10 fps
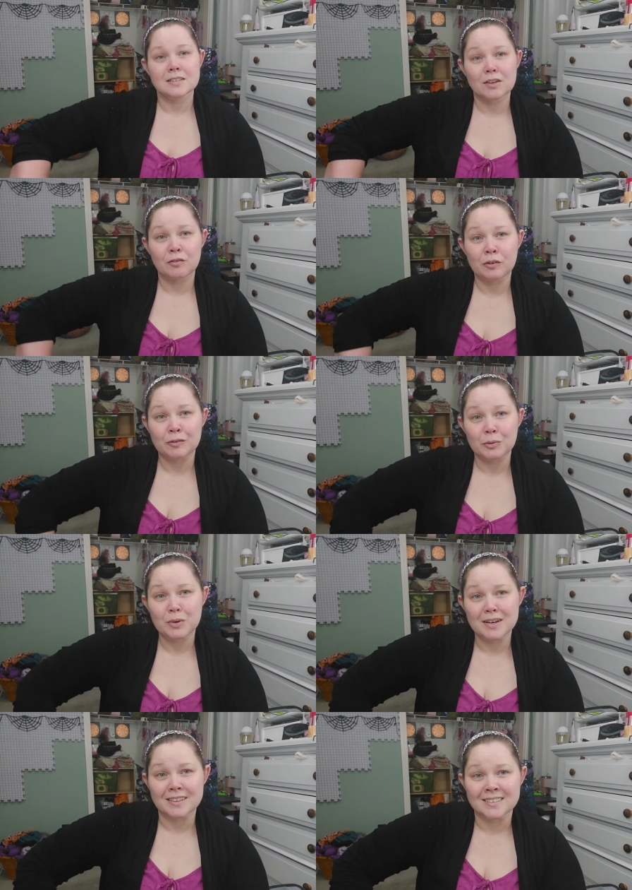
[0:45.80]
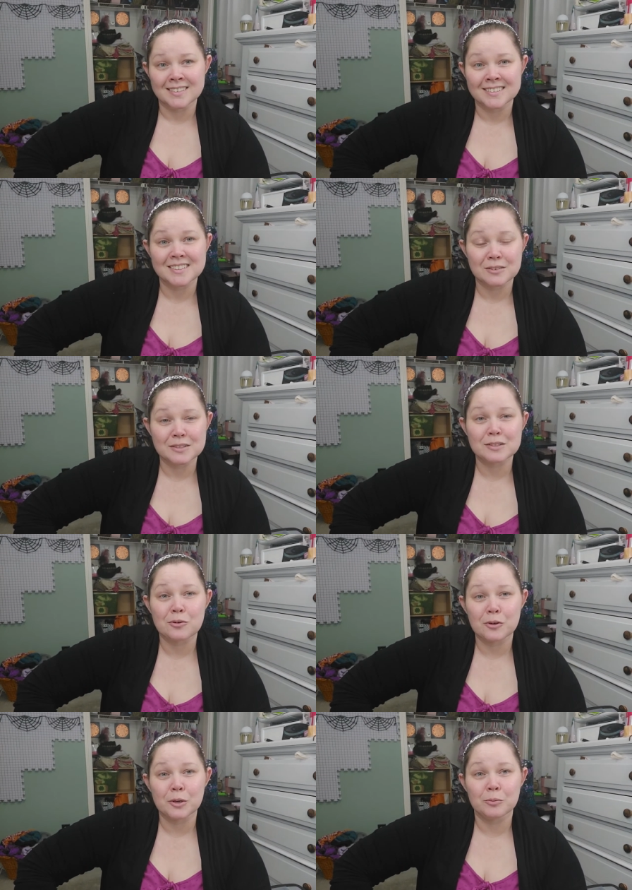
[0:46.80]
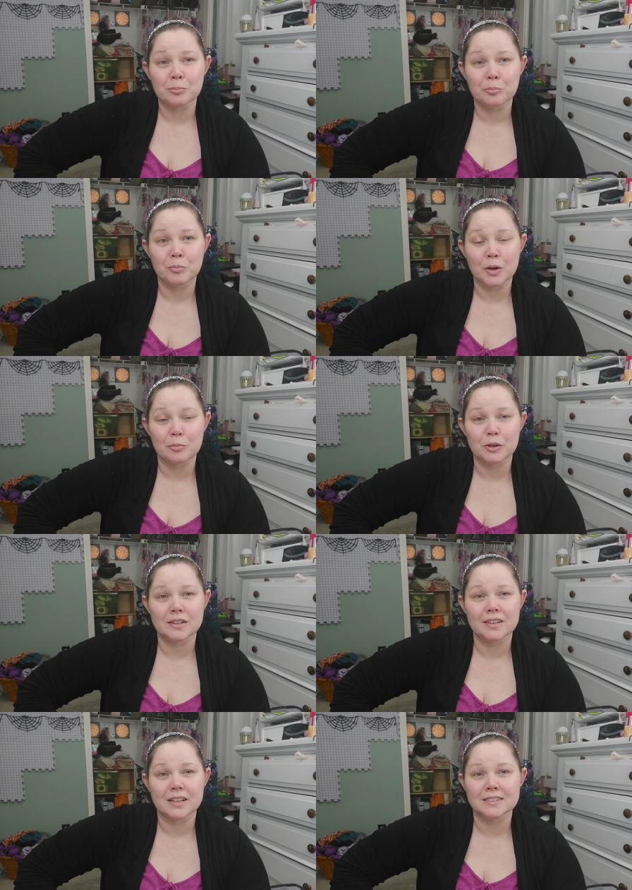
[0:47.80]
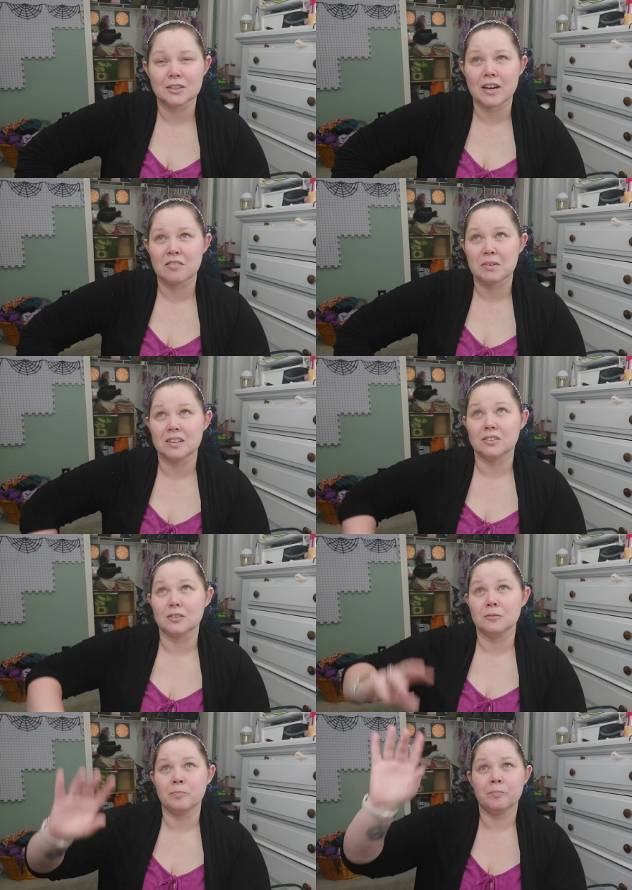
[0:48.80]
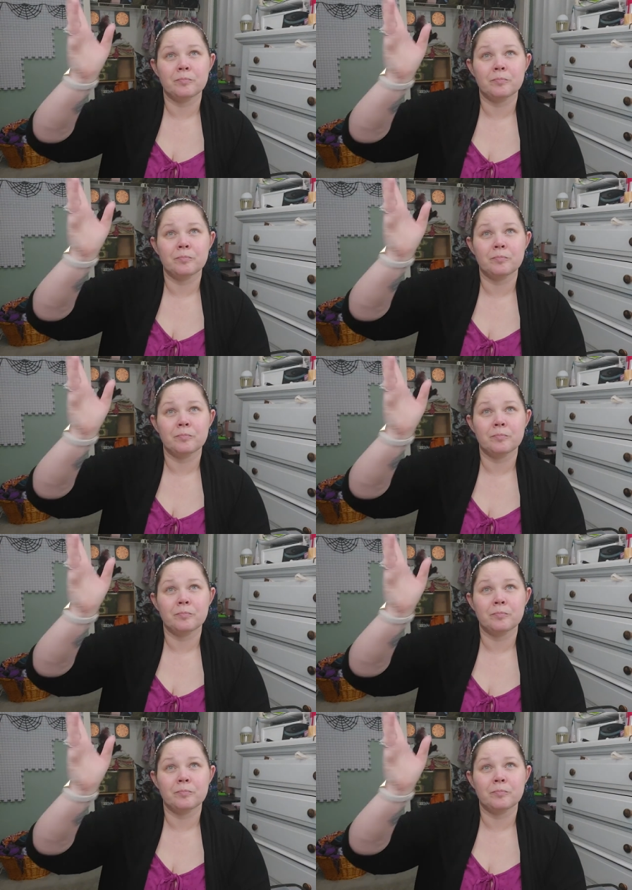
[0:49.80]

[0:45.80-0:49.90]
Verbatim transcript: 7.51. So this is going up pretty late. So I have my little